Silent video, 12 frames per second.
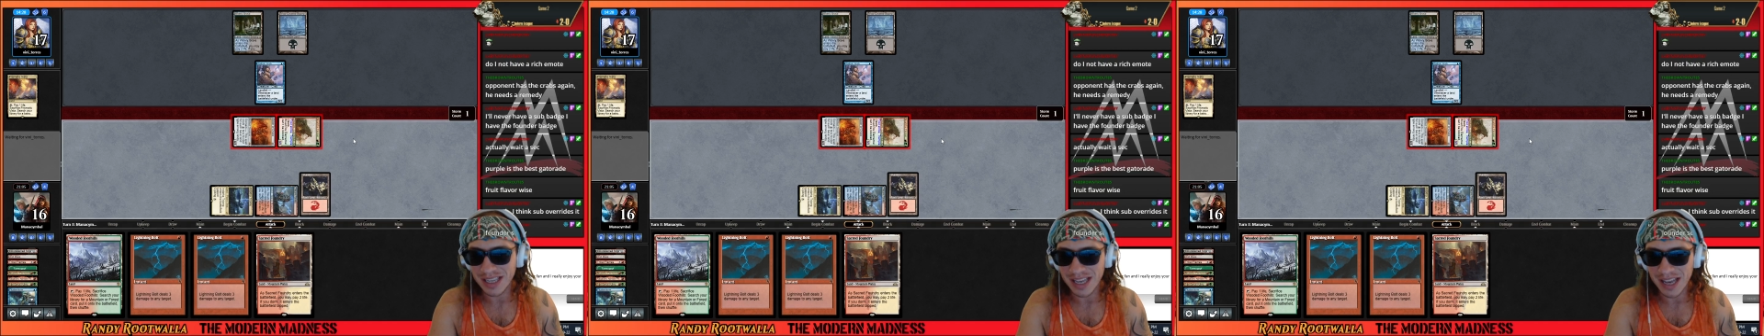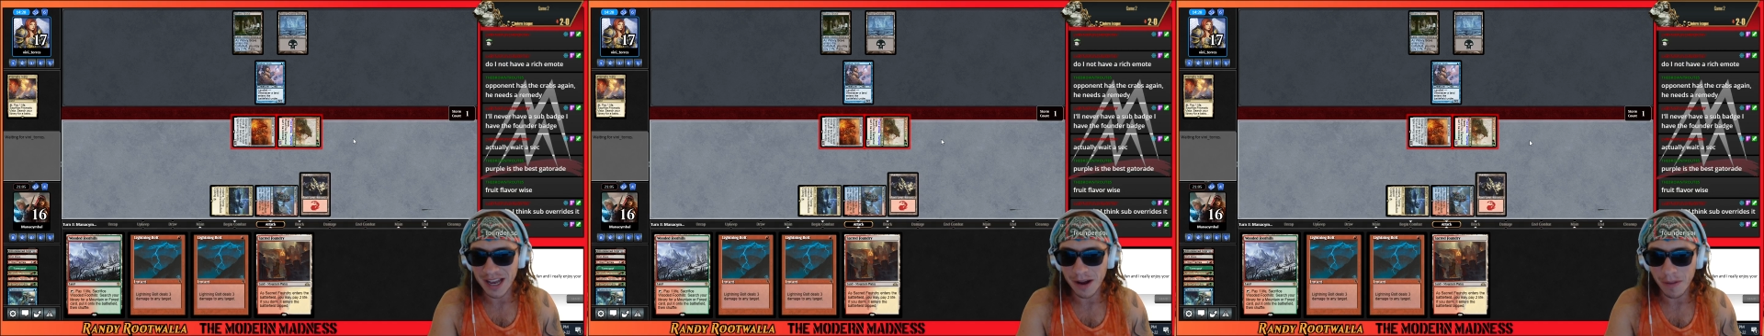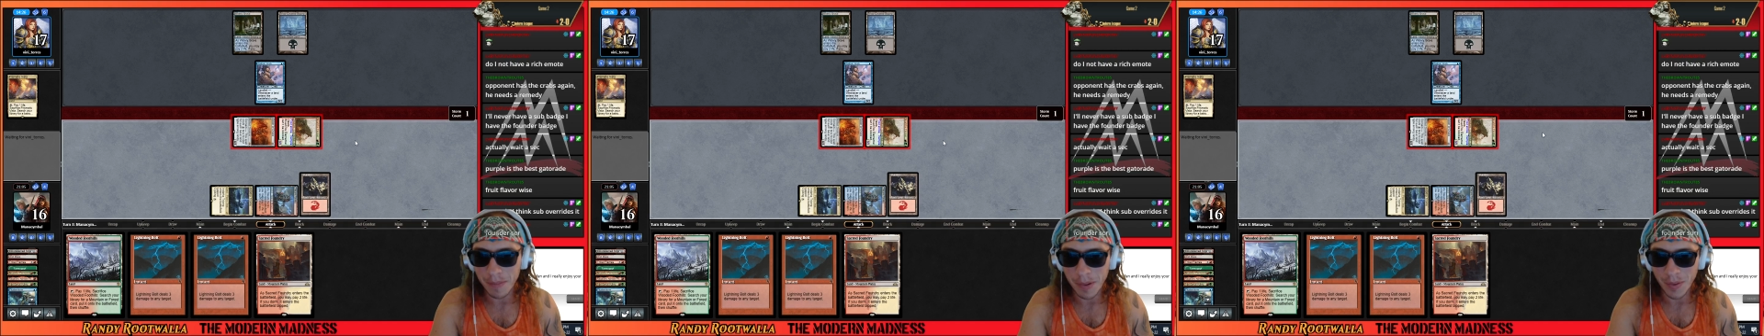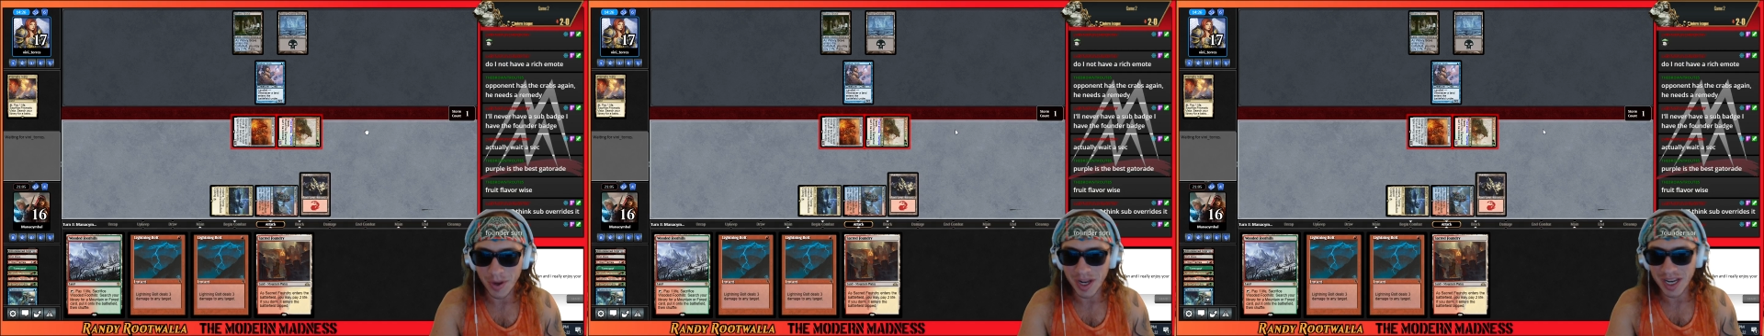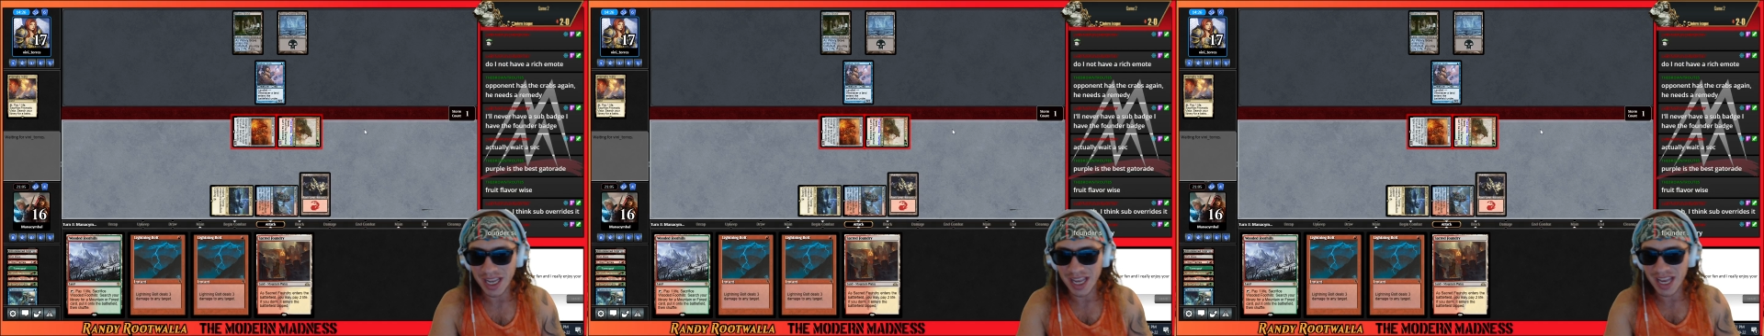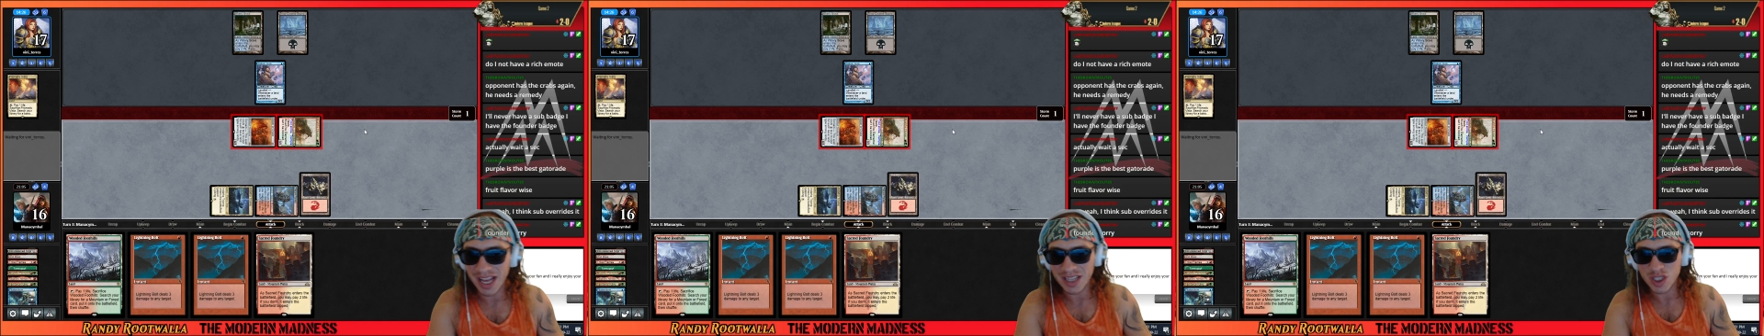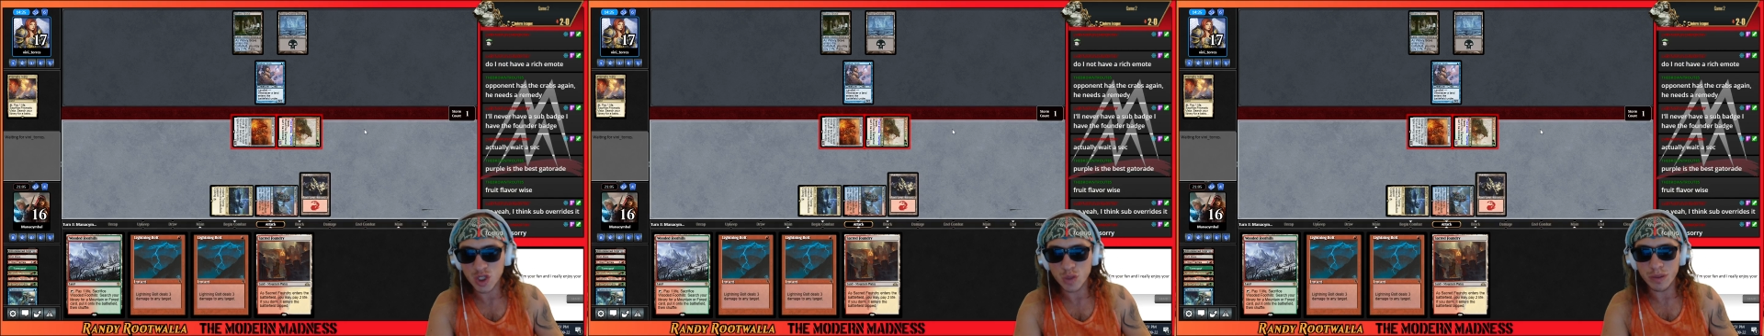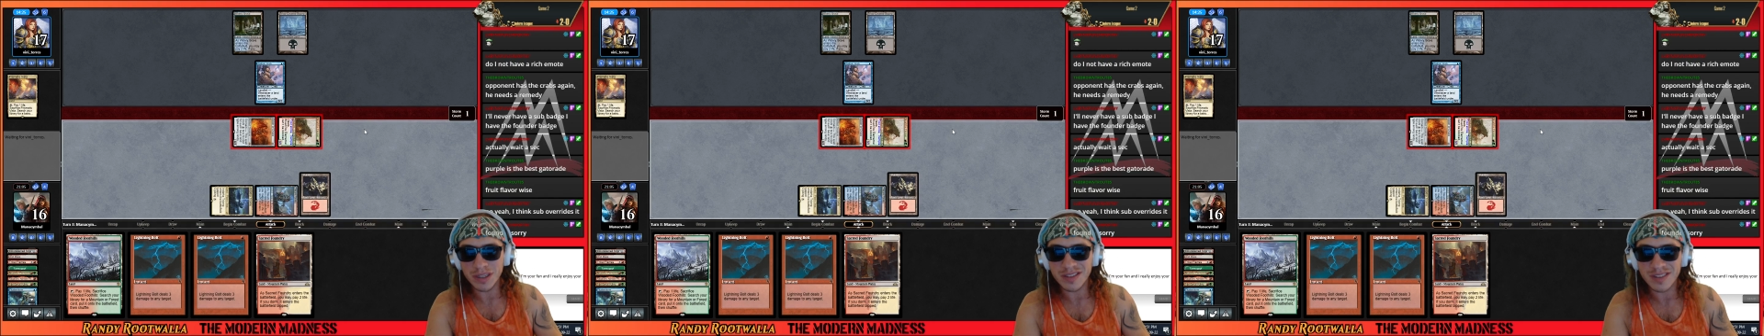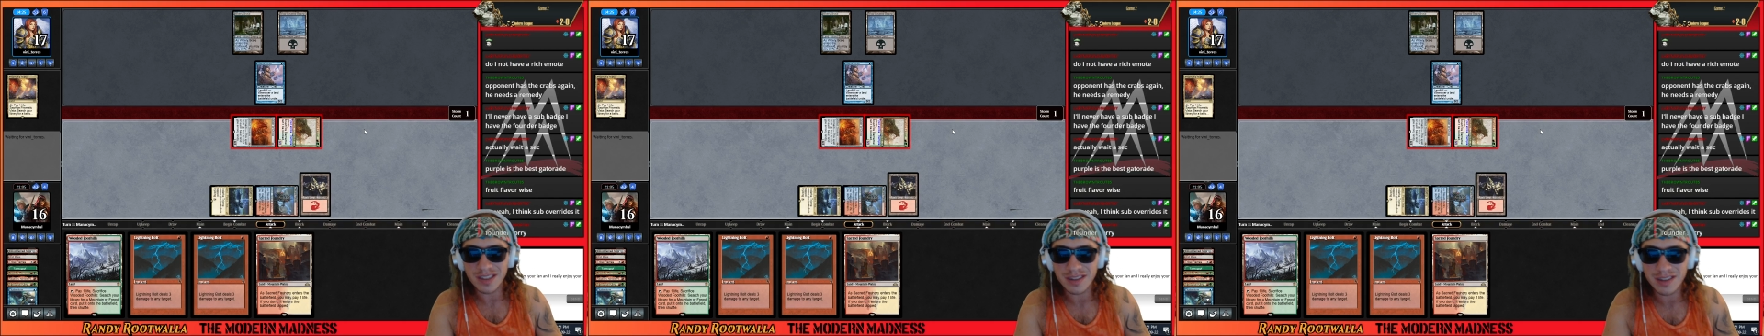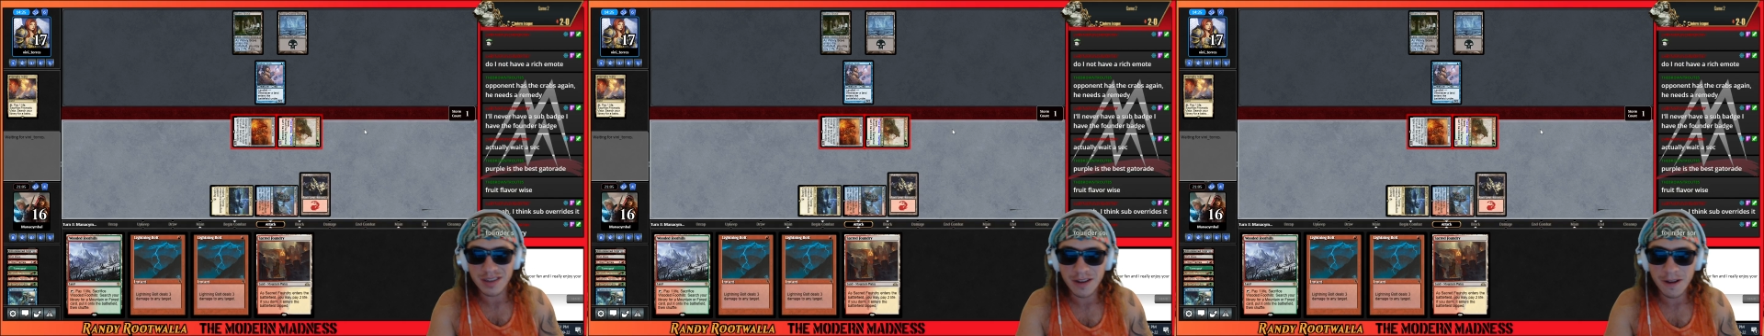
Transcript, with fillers: yeah, opponent, yeah, explicit.